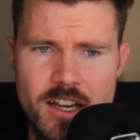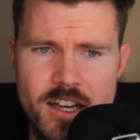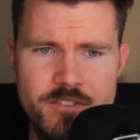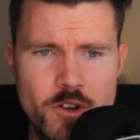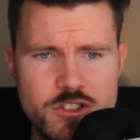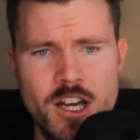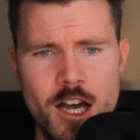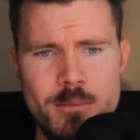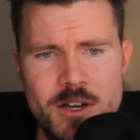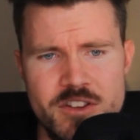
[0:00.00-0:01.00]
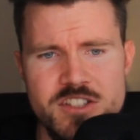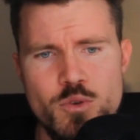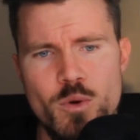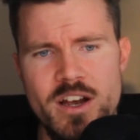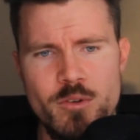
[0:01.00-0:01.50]
I've talked about these
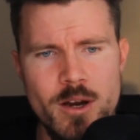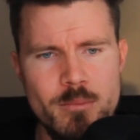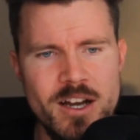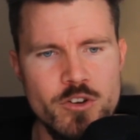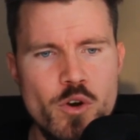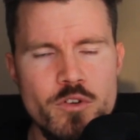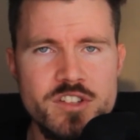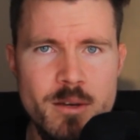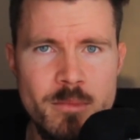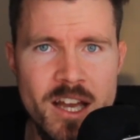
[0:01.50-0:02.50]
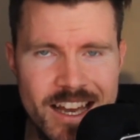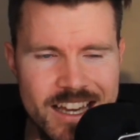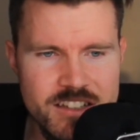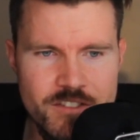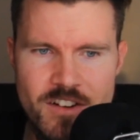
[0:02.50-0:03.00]
quite a while, but I'll go over them
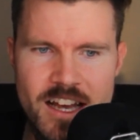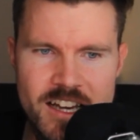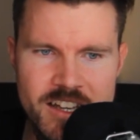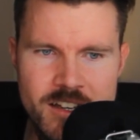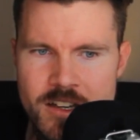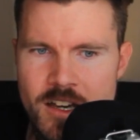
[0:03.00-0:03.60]
in a fly.